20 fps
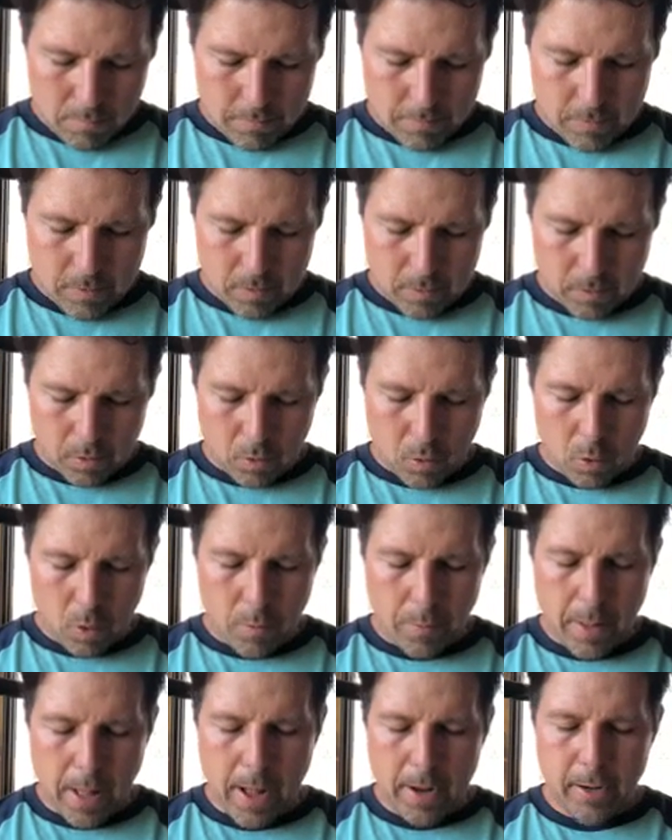Feel your
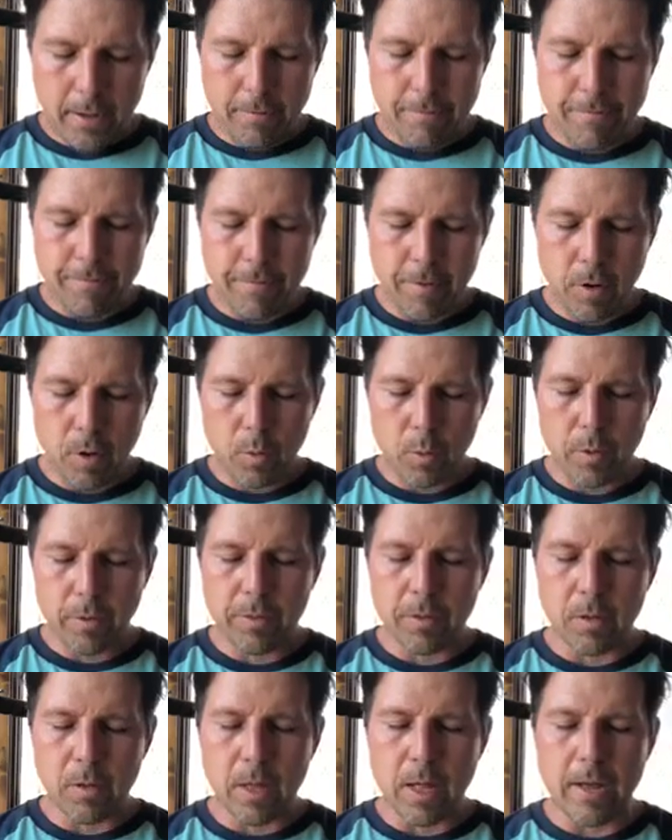whole body fill with
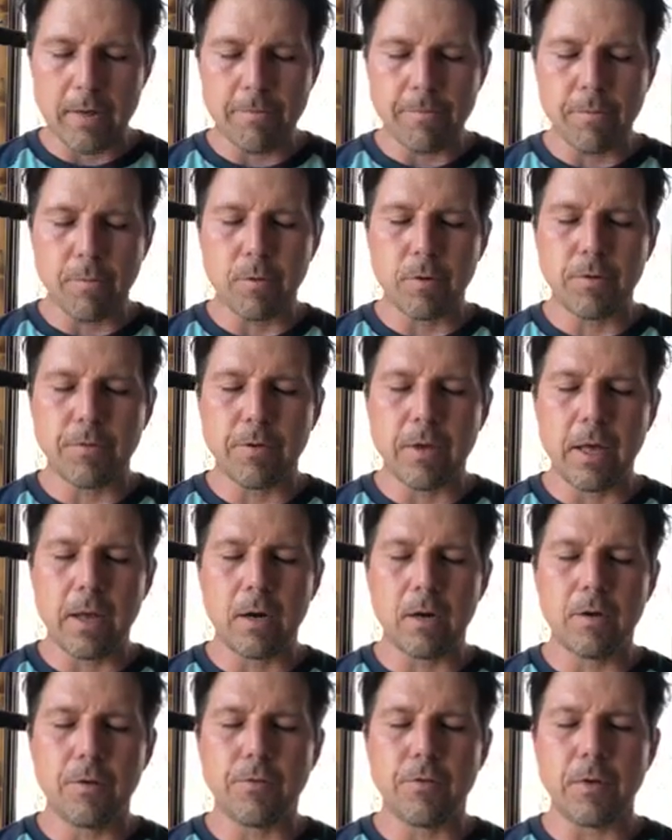the life force
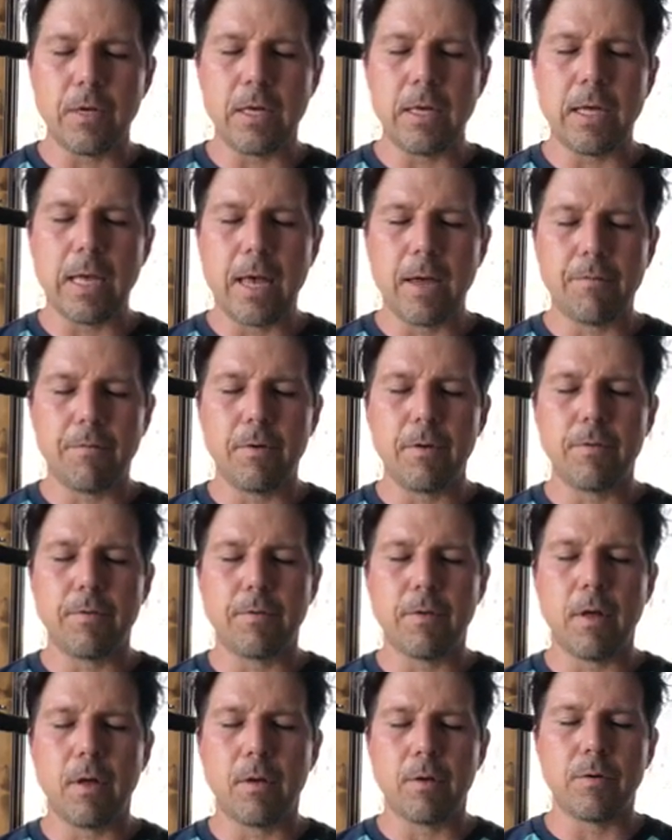energy, every
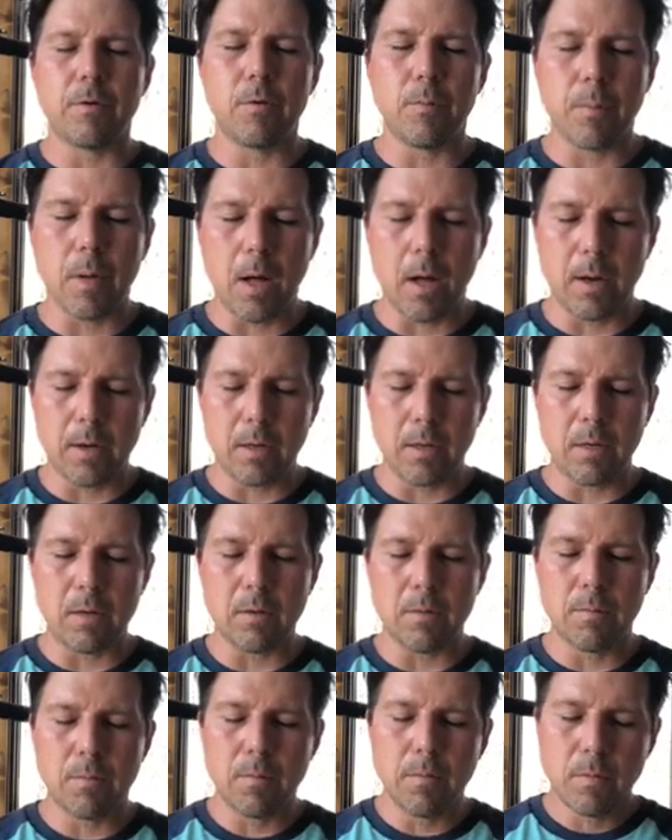cell in your body
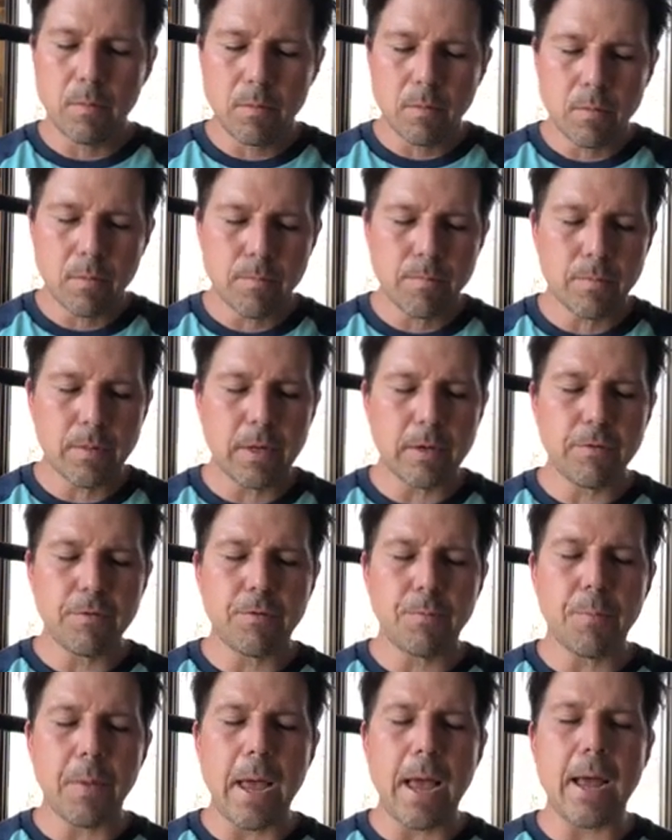
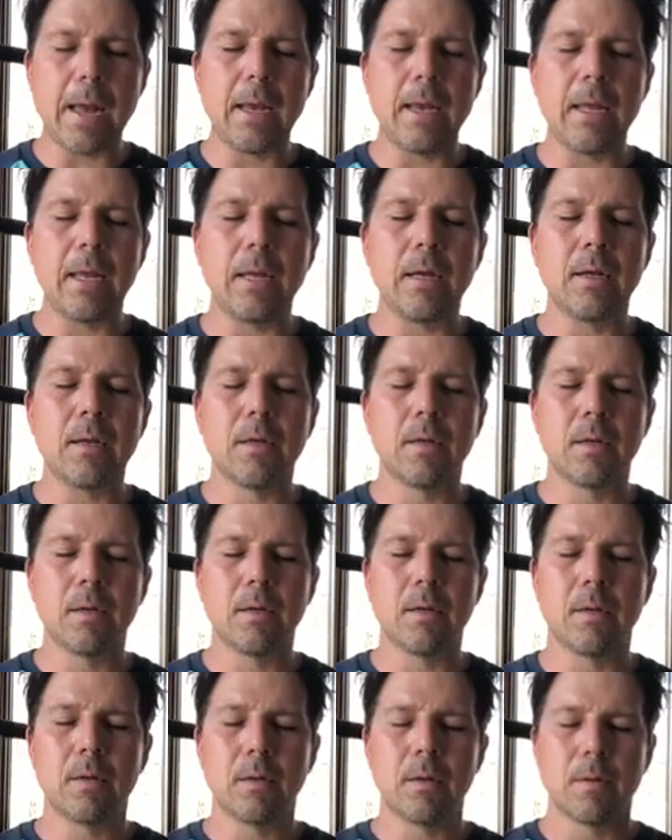
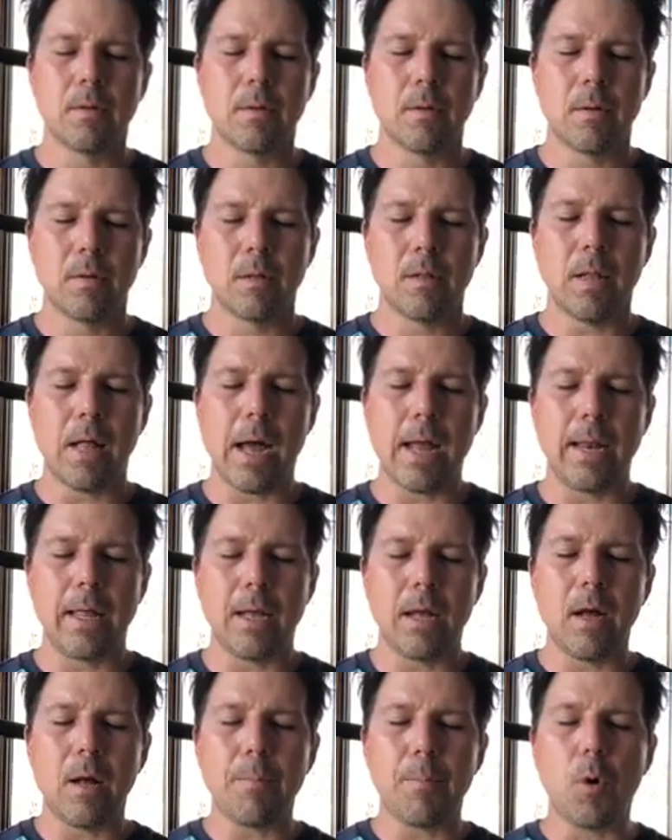expanding,
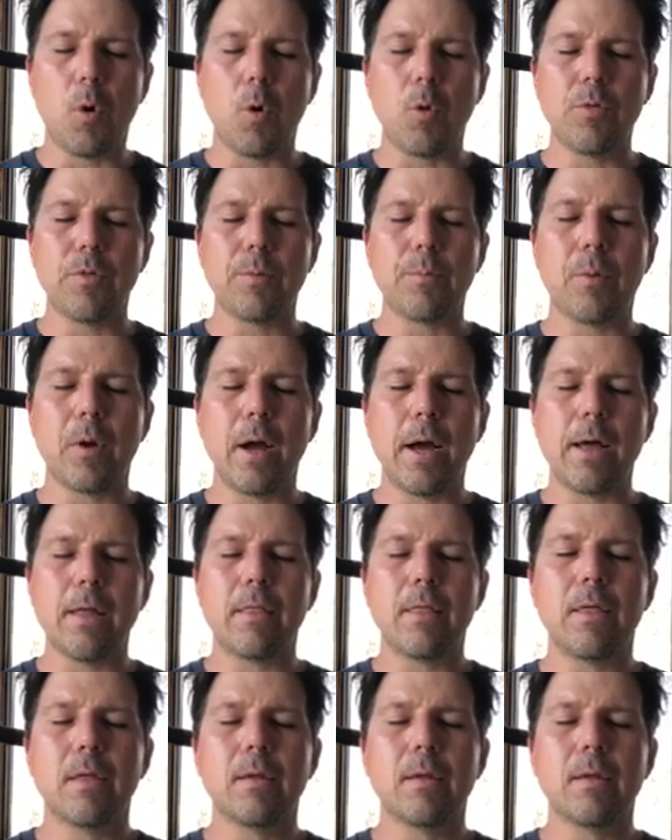lighting up. Hold the breath.